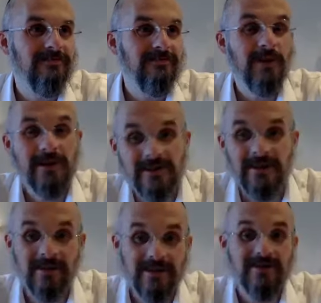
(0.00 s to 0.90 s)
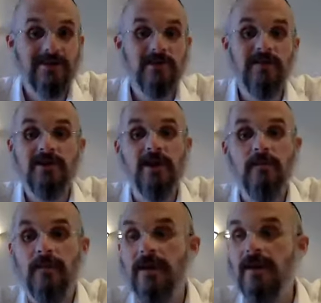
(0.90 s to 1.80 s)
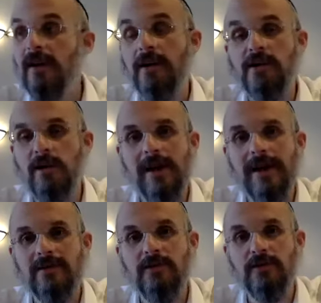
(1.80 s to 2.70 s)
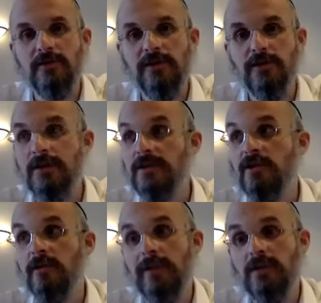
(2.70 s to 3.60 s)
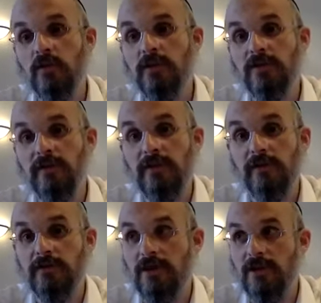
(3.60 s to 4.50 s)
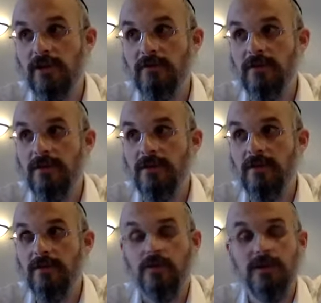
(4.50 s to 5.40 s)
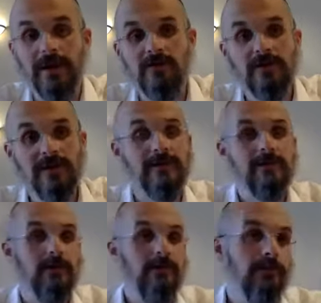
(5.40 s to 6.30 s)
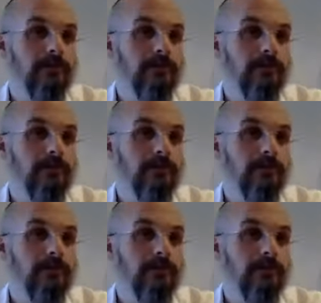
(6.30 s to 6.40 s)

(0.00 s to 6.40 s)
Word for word: Their instinct is to serve Hashem. An neshama has to do free choice. An neshama has to work to feel for Hashem. For an angel, it's instinct.